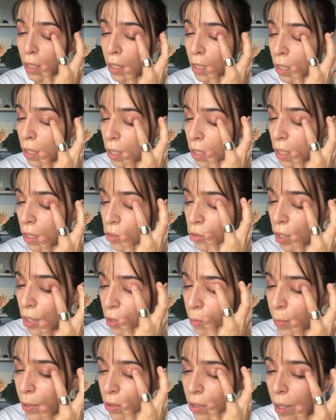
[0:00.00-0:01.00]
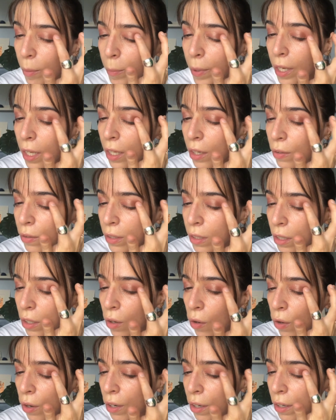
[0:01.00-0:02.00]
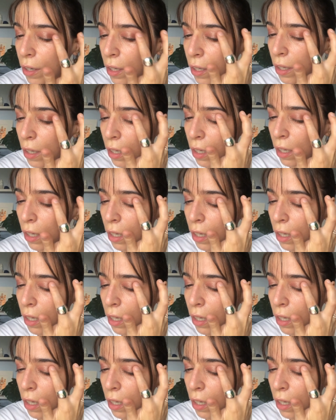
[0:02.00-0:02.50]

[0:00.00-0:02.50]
I'm gonna try to build up a little in the corner here.